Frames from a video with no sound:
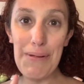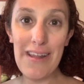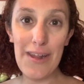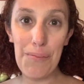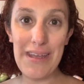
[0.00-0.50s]
in
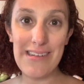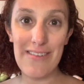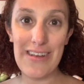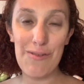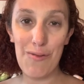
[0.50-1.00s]
a little piece
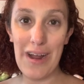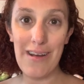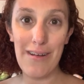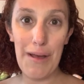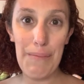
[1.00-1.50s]
of it
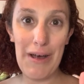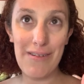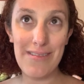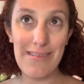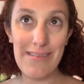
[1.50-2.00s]
right
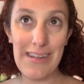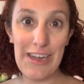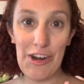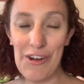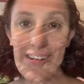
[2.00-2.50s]
about here.